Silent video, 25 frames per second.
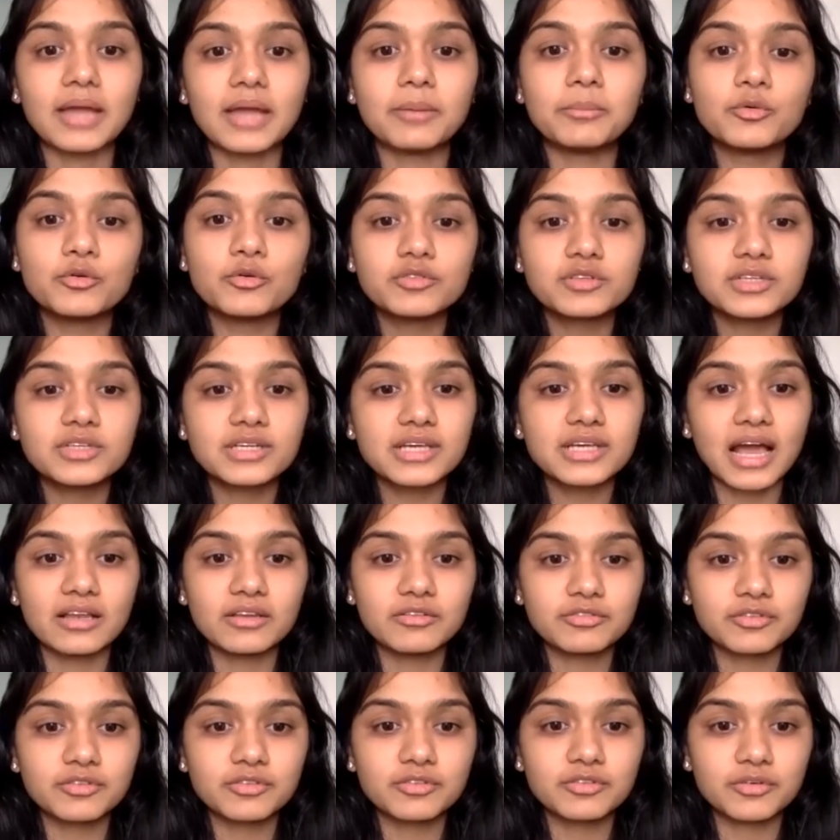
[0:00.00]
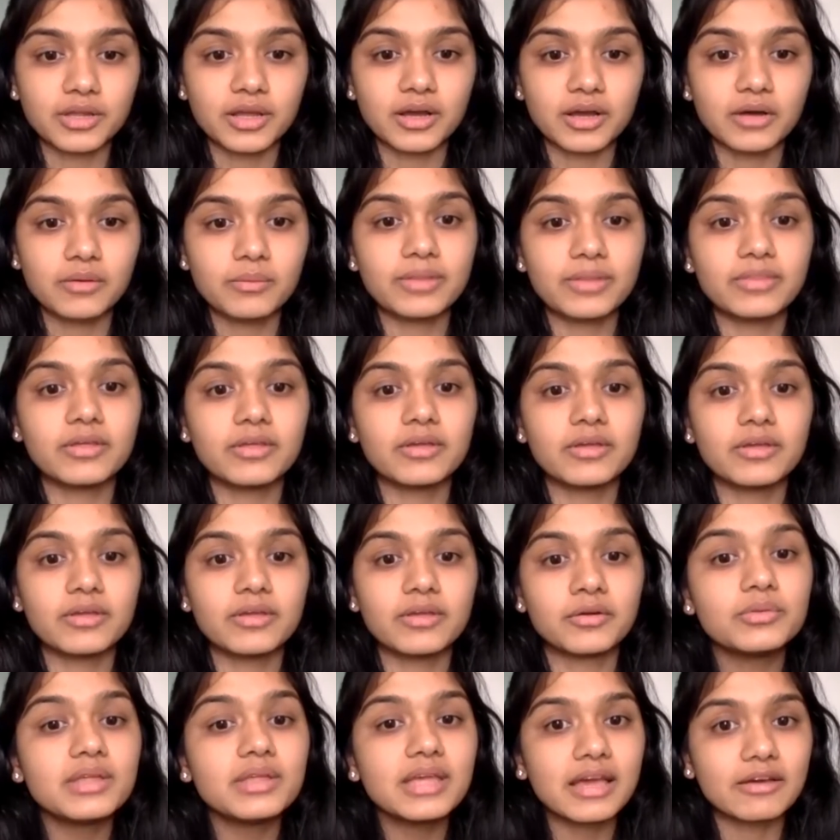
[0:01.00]
and moved to California, where they
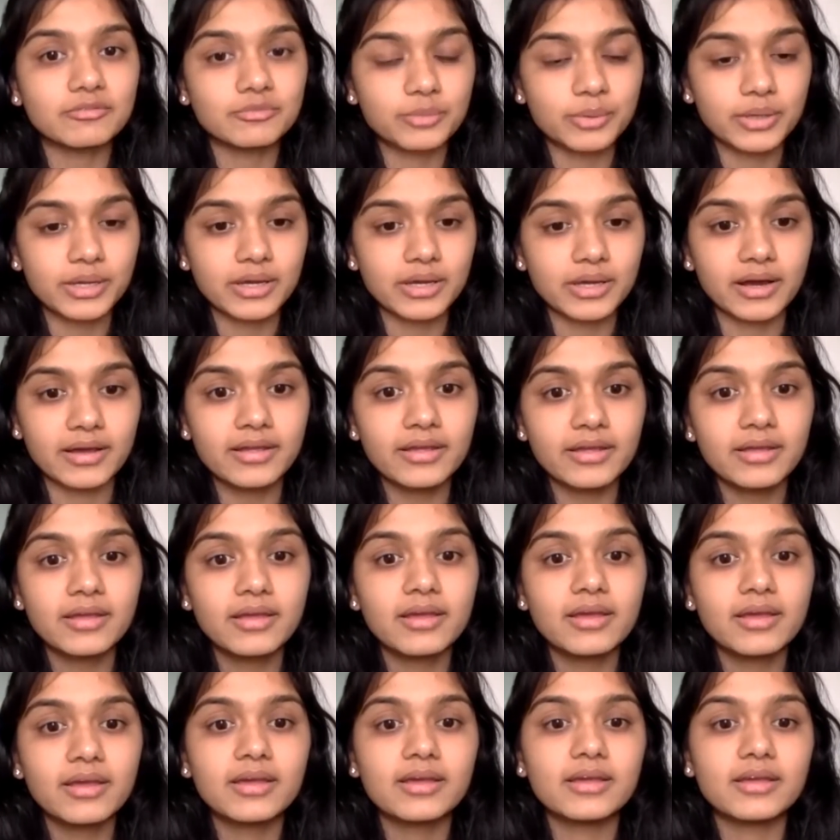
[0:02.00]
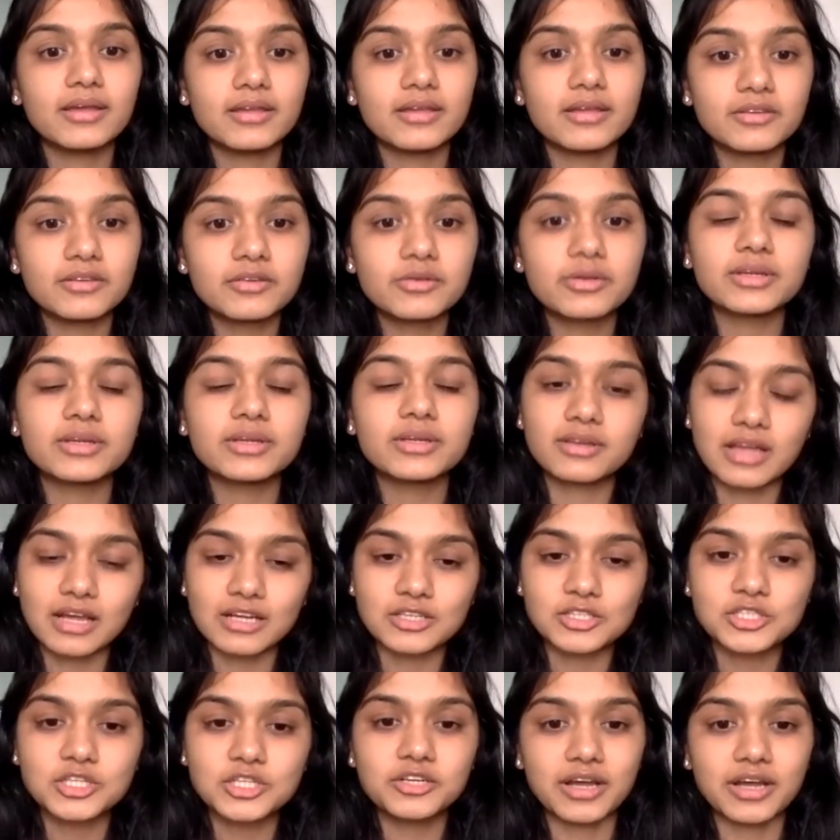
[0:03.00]
grew the MVEye into an
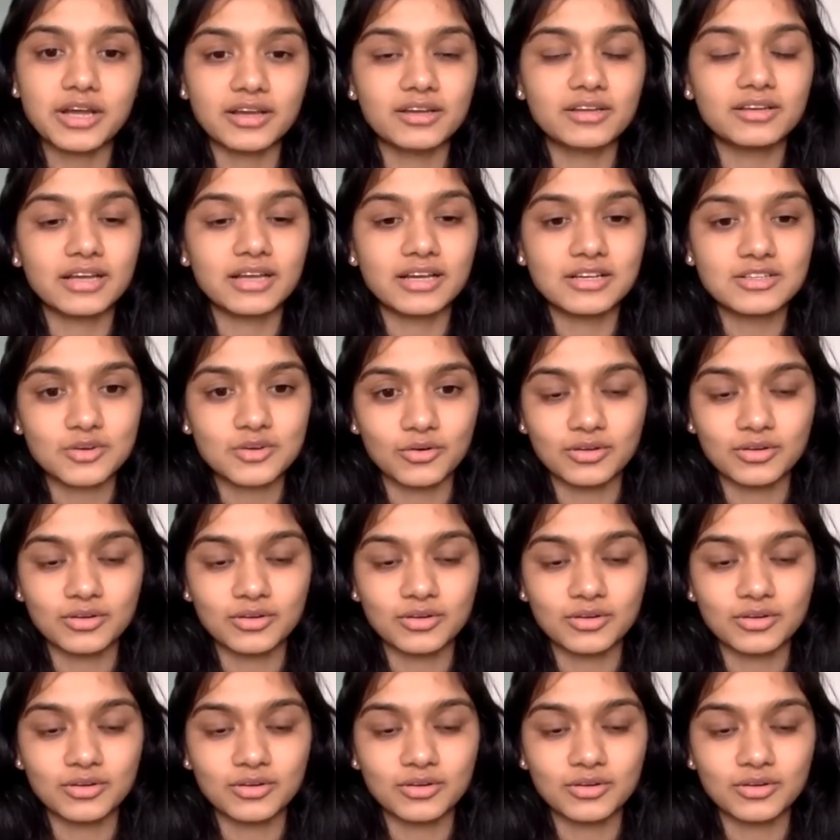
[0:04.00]
internationally recognized